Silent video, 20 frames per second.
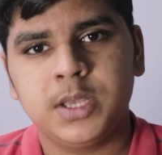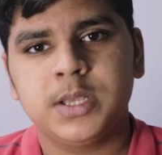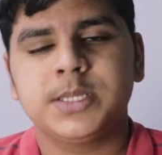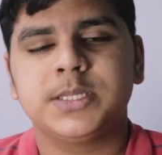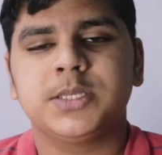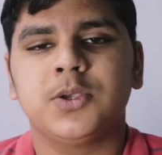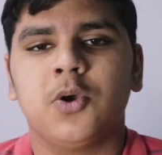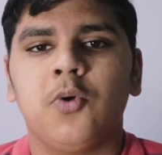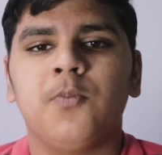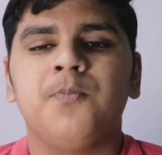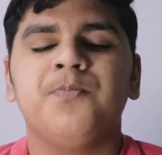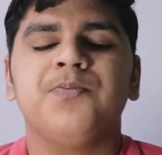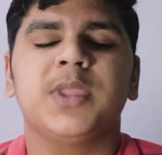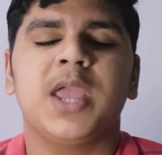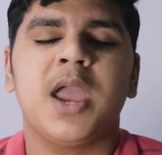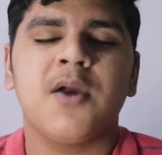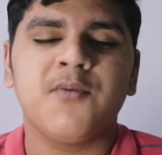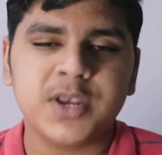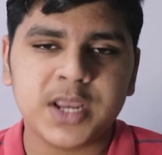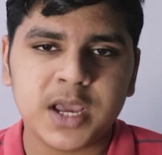So
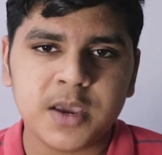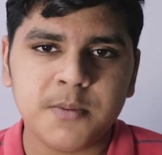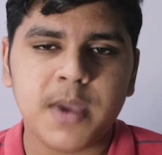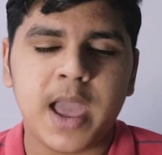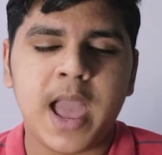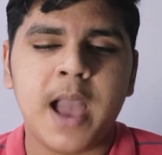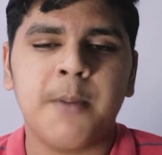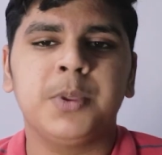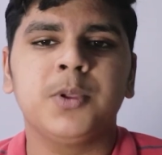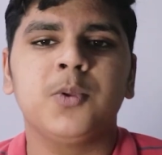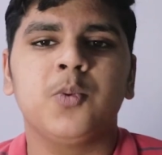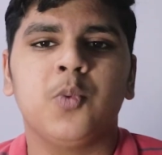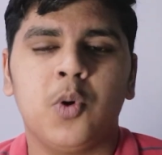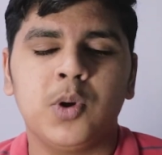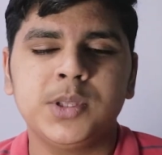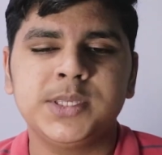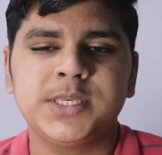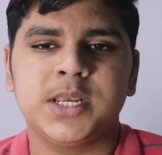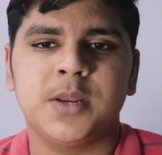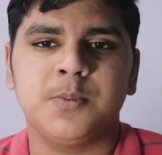every time Apple
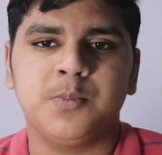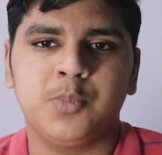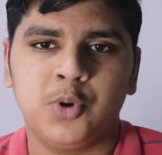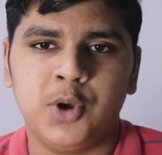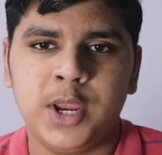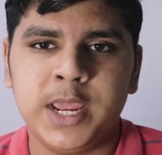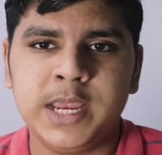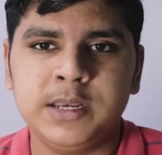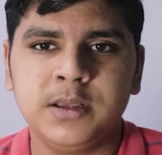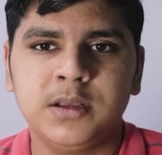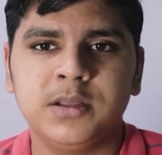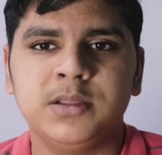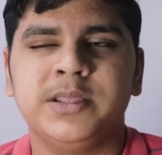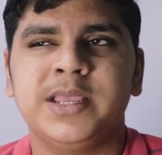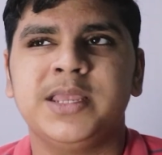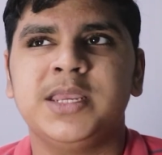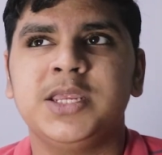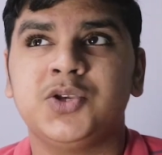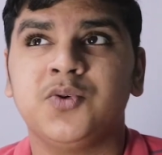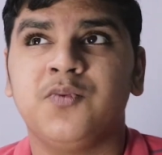wants an upgrade,
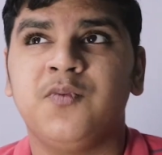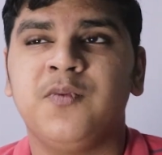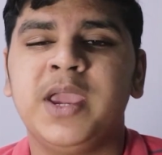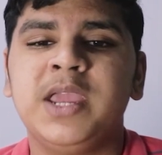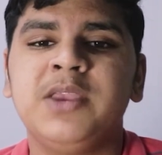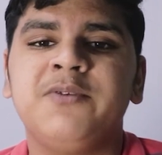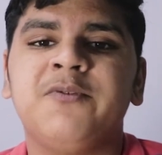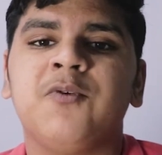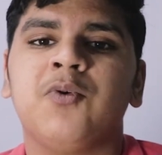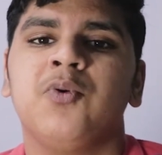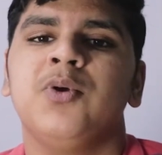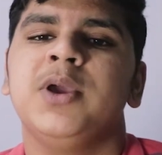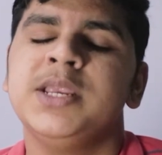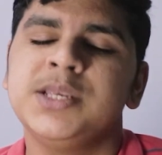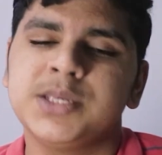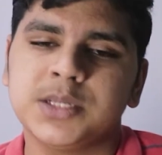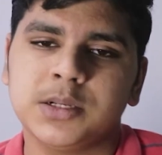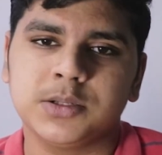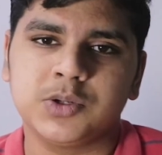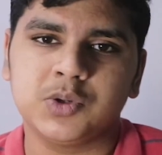they need to wait for
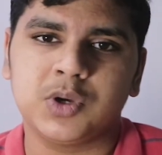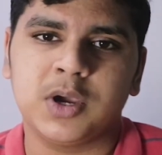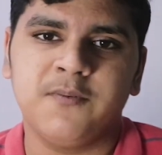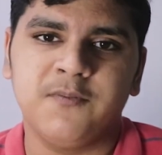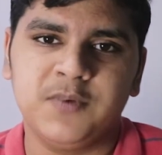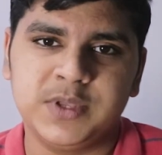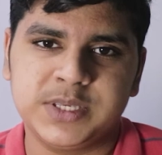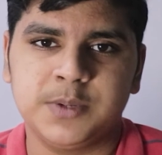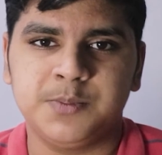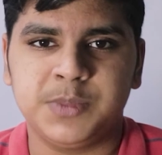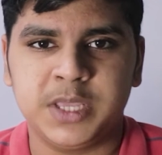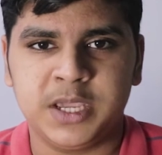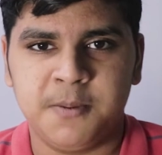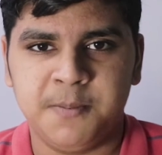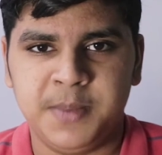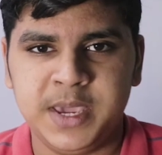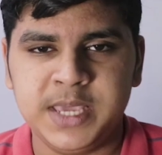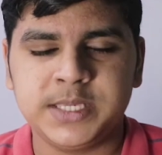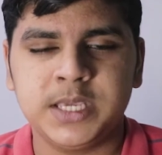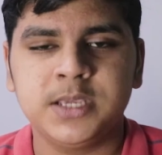Intel to come with something
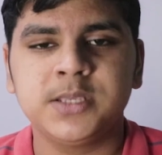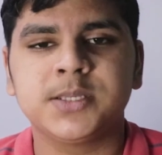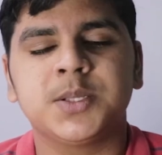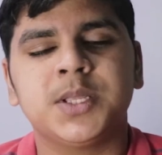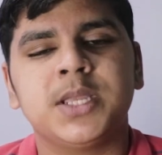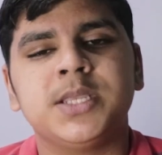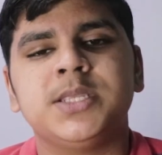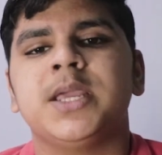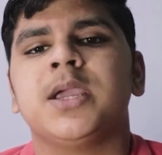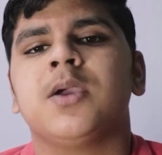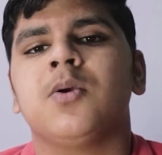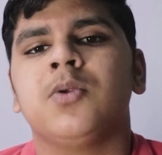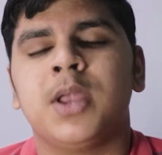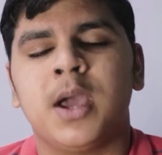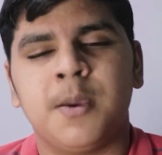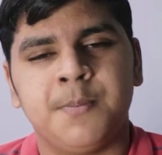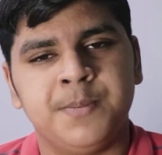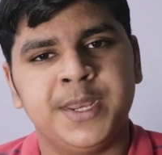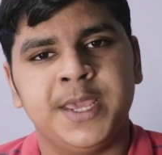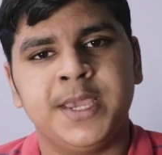amazing so that they could
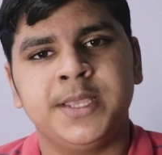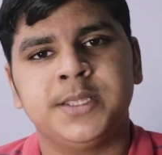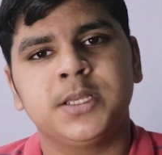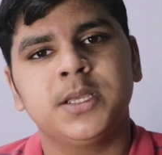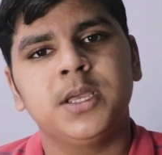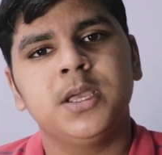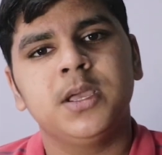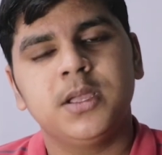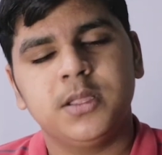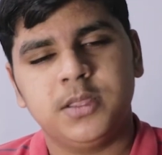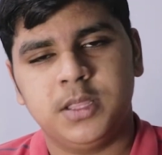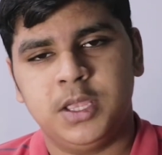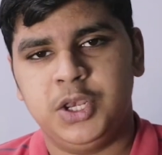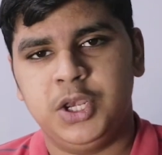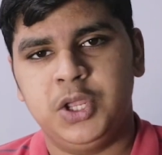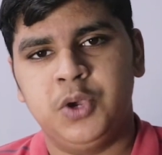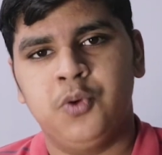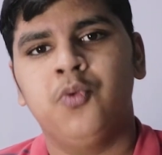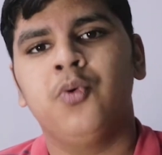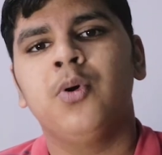update the
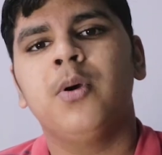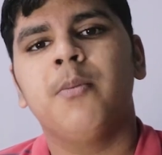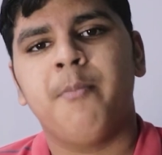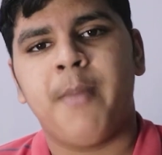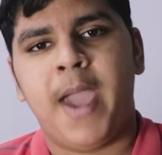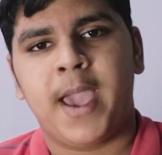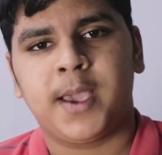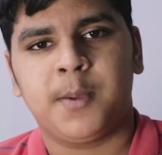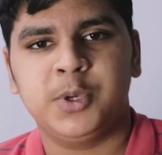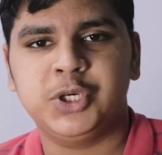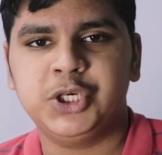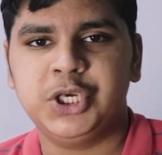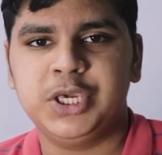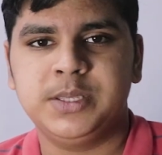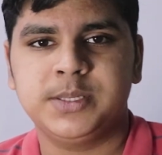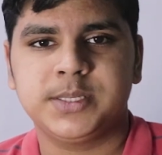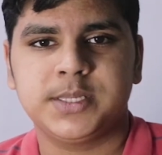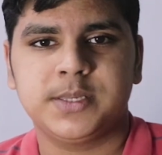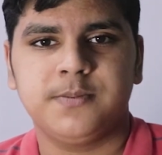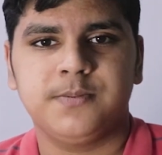new Mac
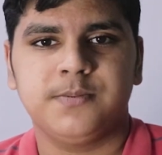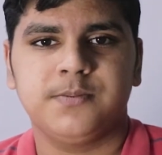machines.